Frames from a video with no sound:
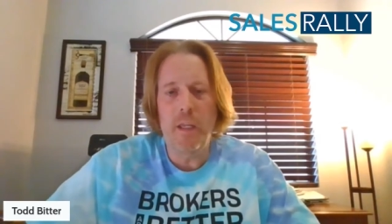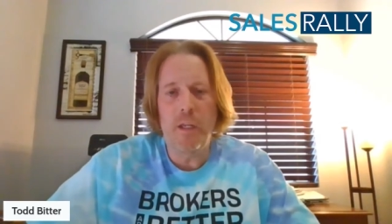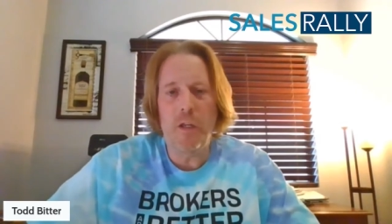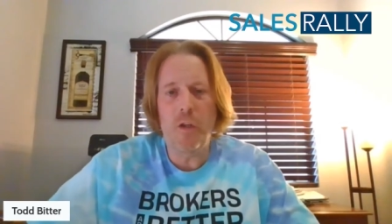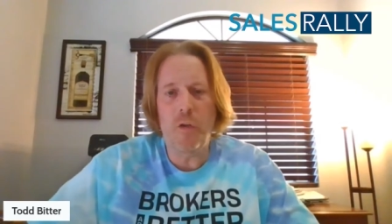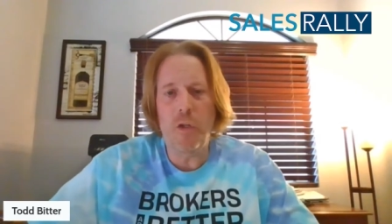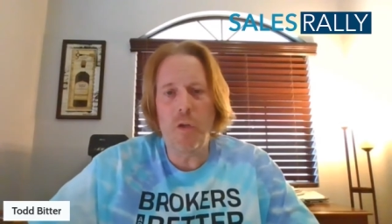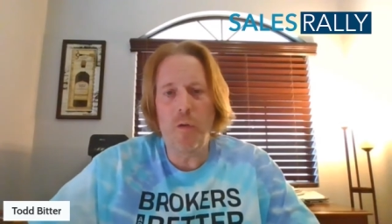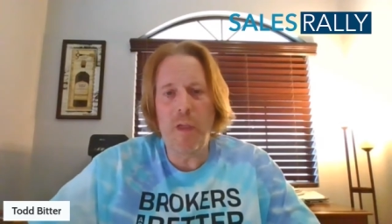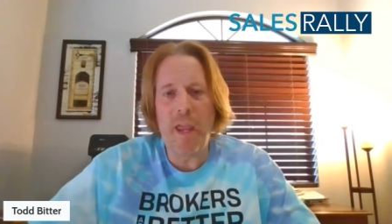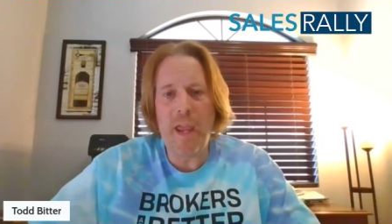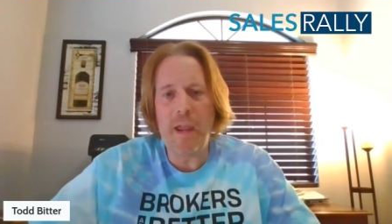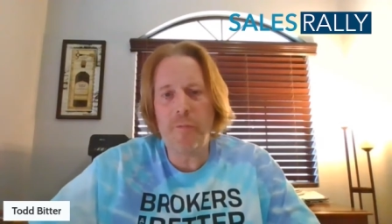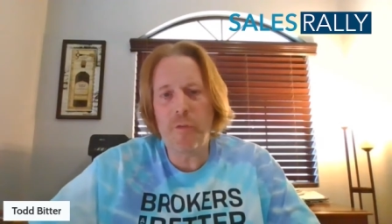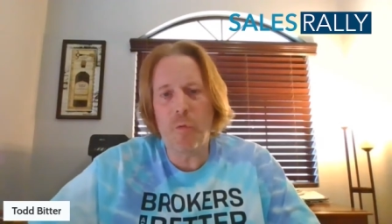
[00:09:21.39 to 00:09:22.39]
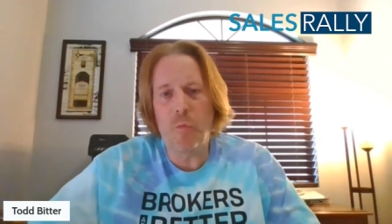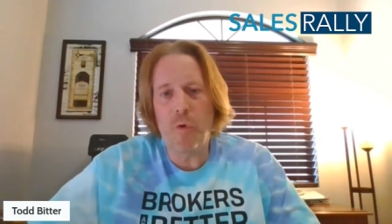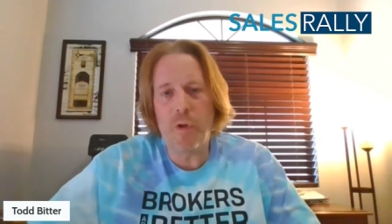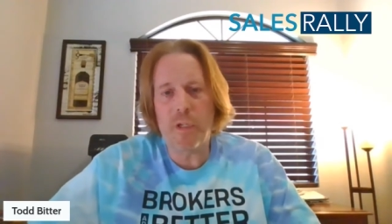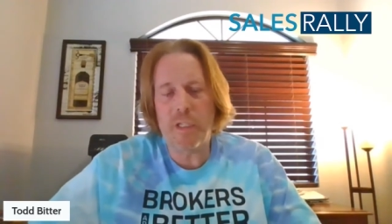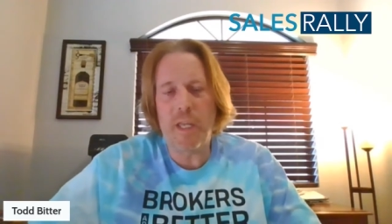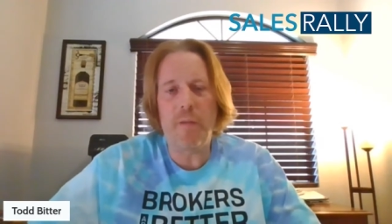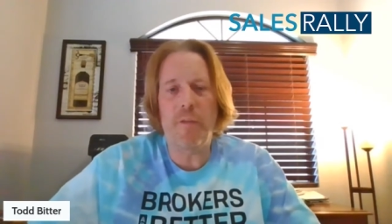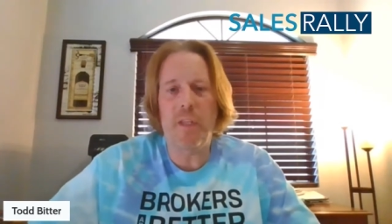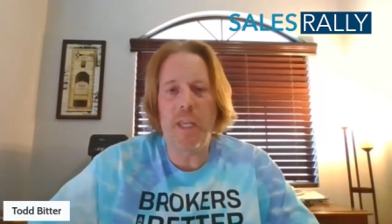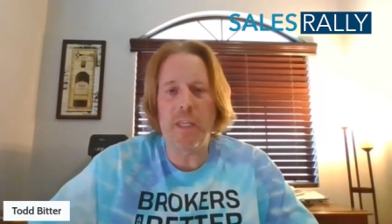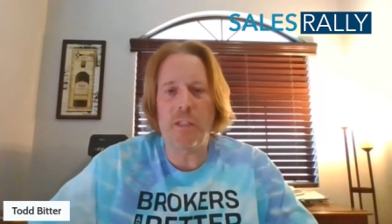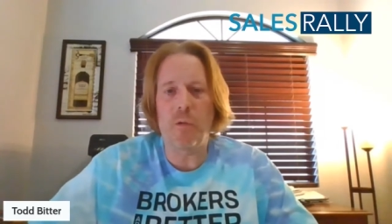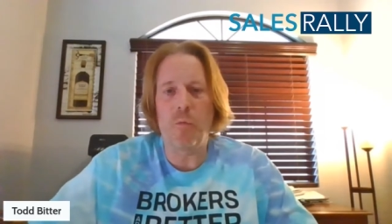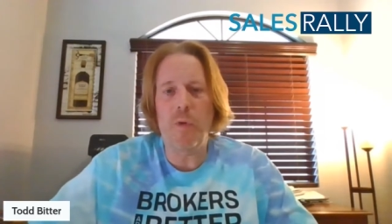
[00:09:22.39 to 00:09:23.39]
You know, you don't have to work seven
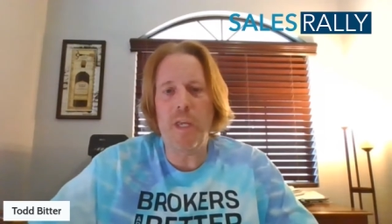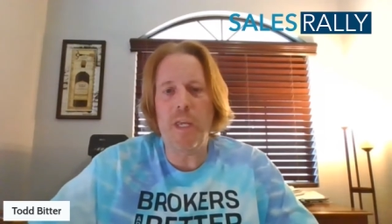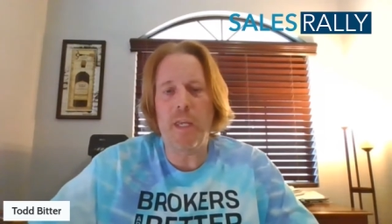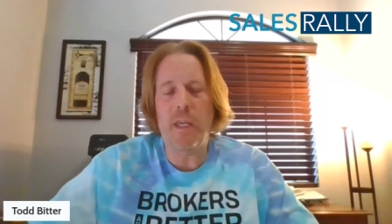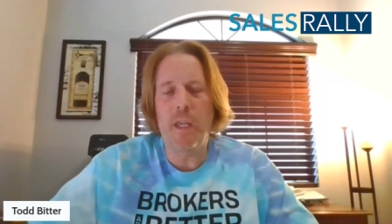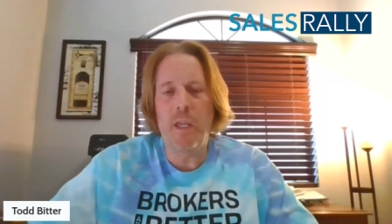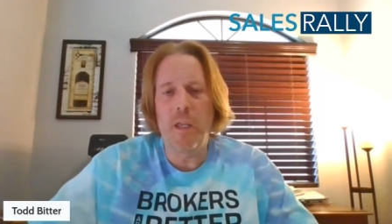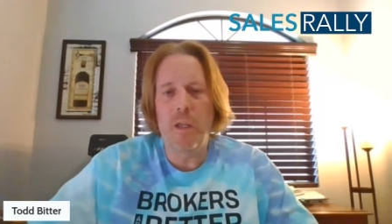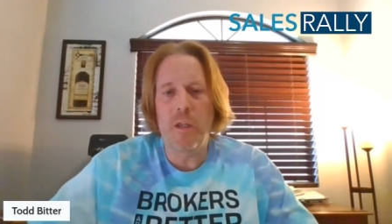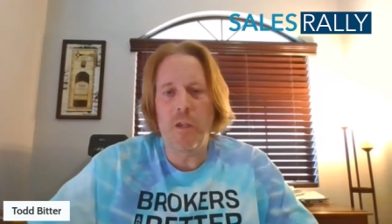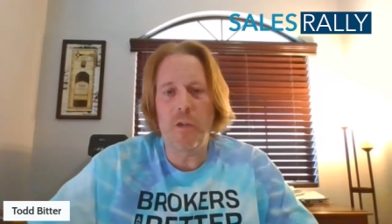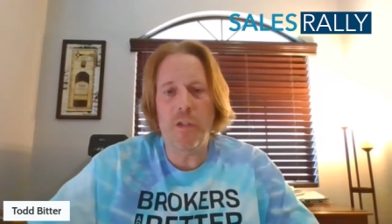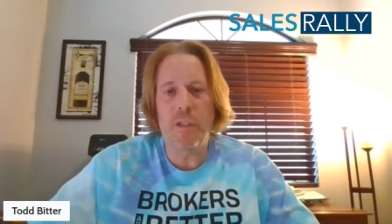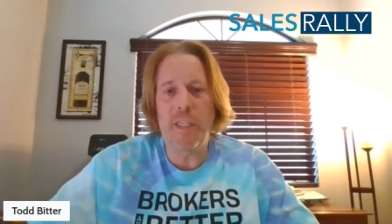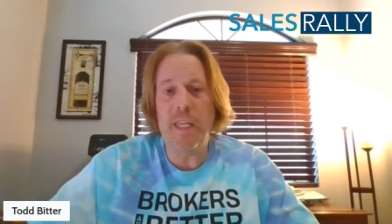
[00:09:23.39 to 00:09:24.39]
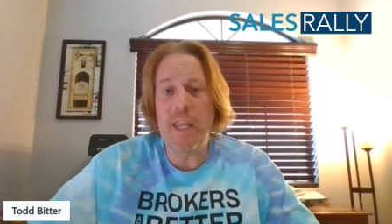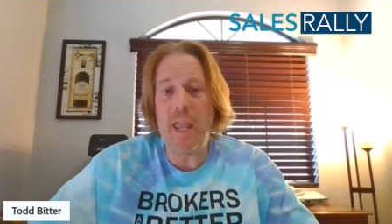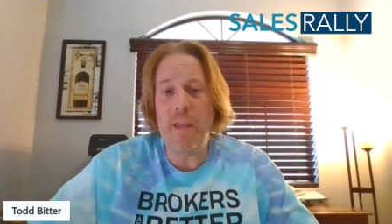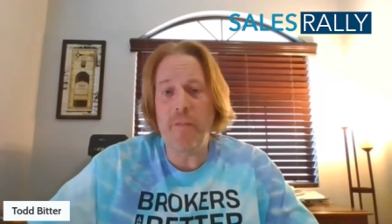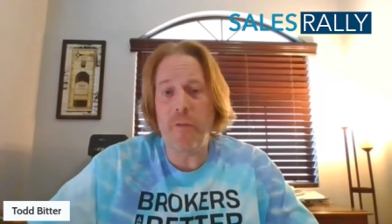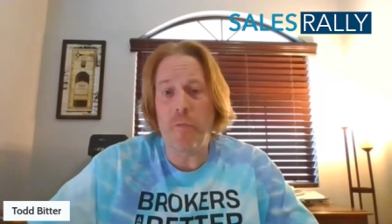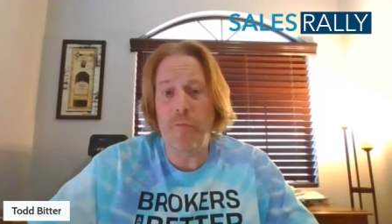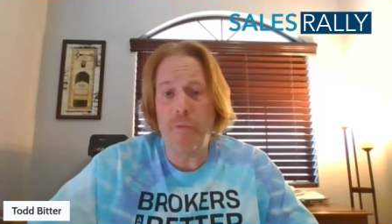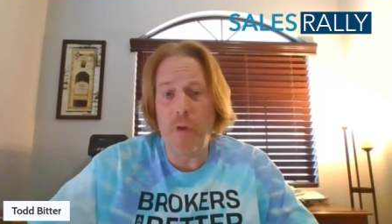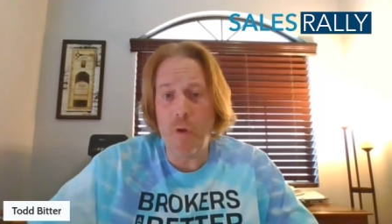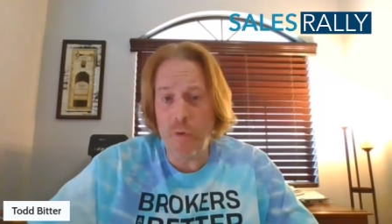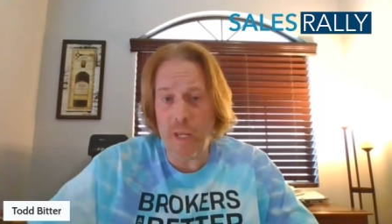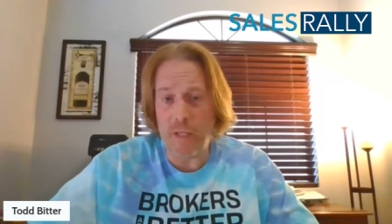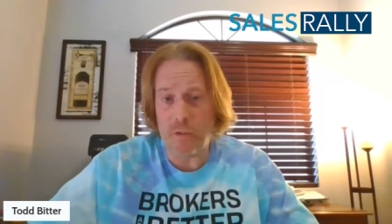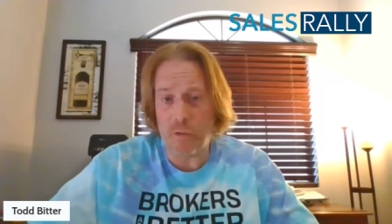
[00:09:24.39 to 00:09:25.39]
days a week. You just need to have your
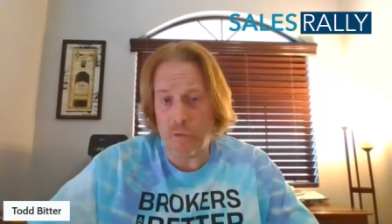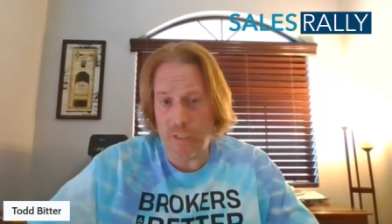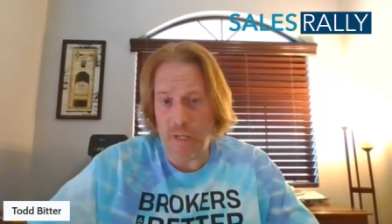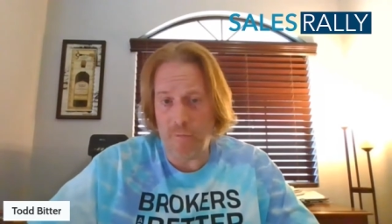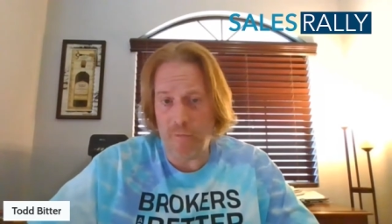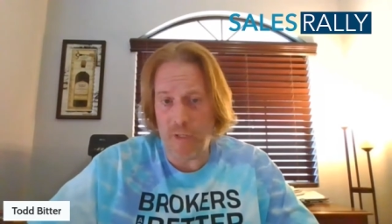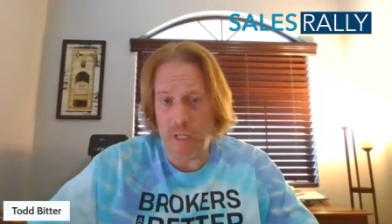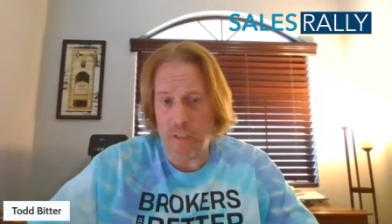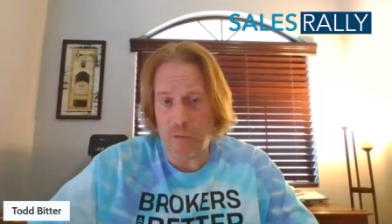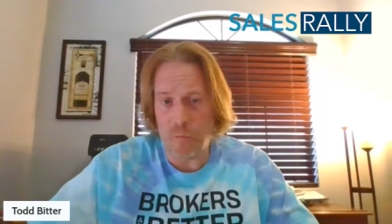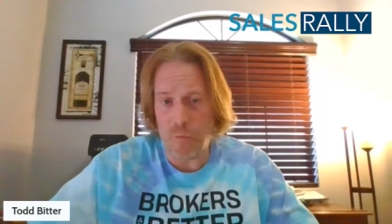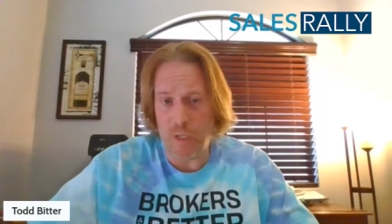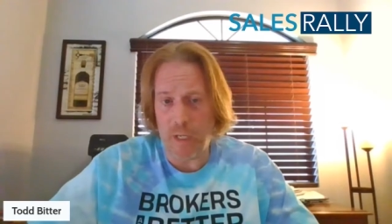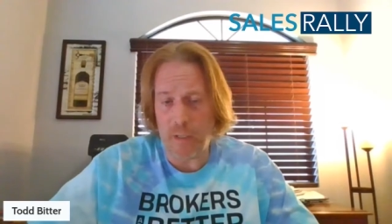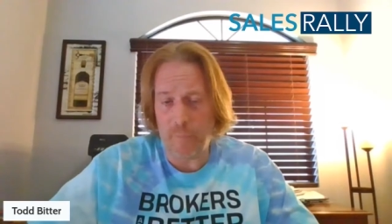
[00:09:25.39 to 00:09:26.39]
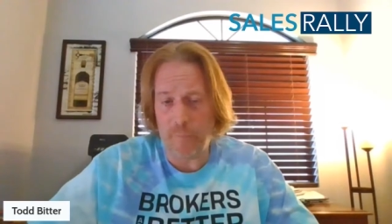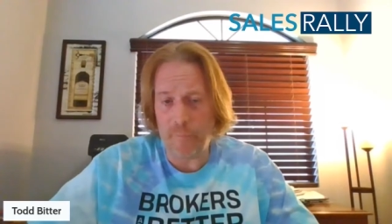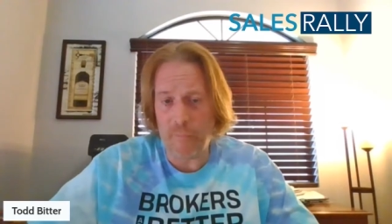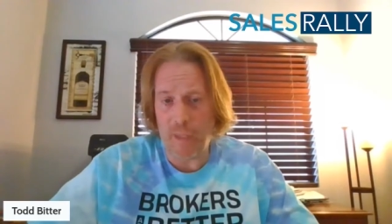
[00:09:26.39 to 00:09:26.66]
phone answered seven days a week.